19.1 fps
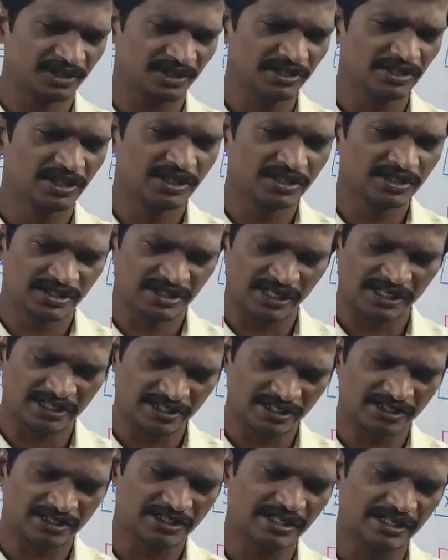right?
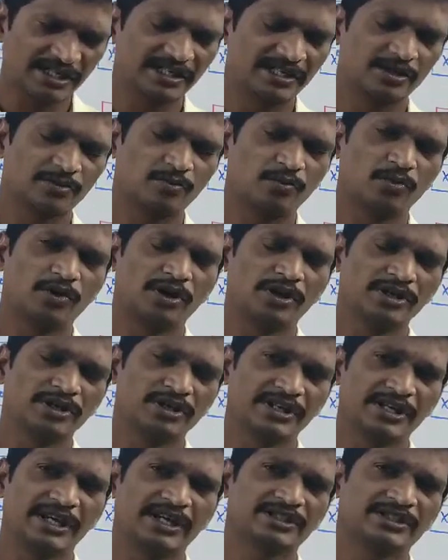At the center
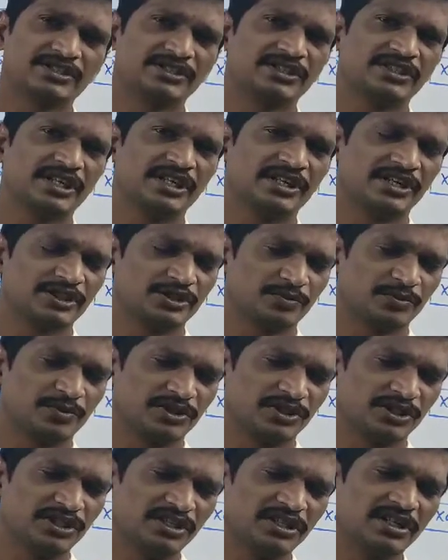point, reaction center is
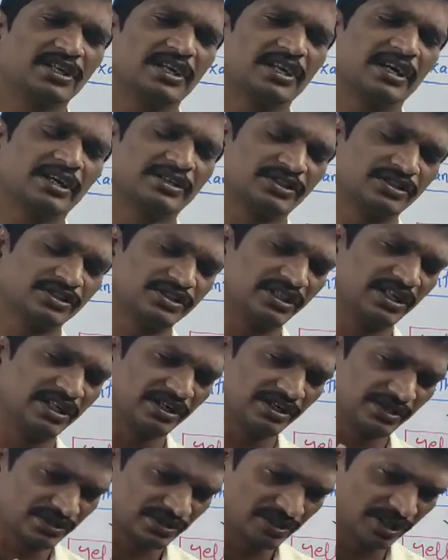present. Reaction
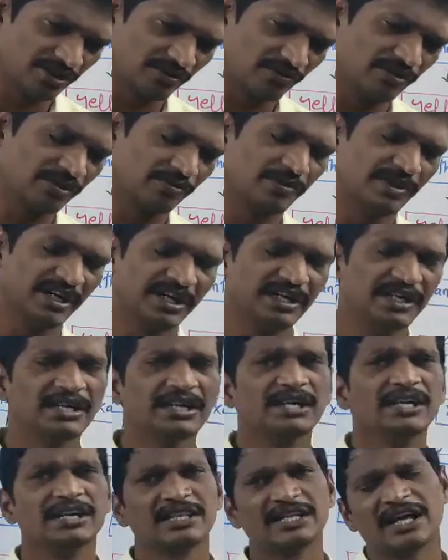center is covered
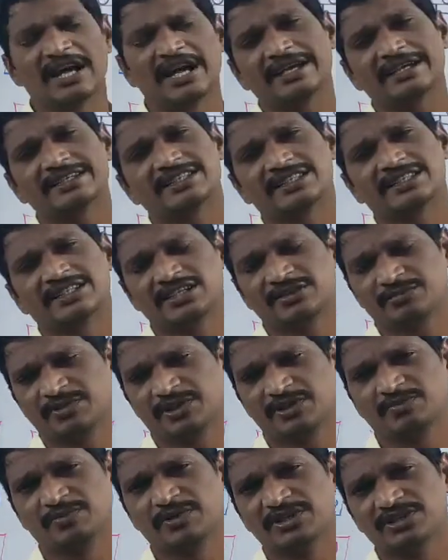by the accessory
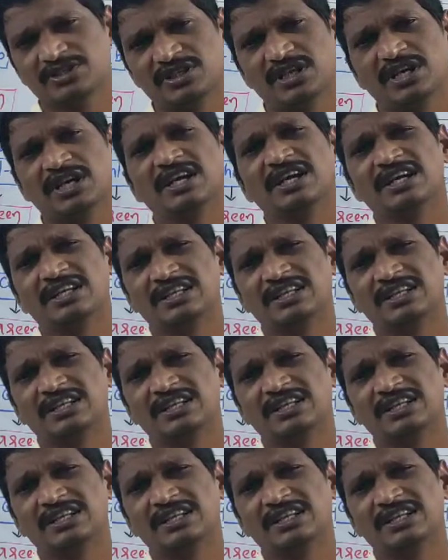pigments.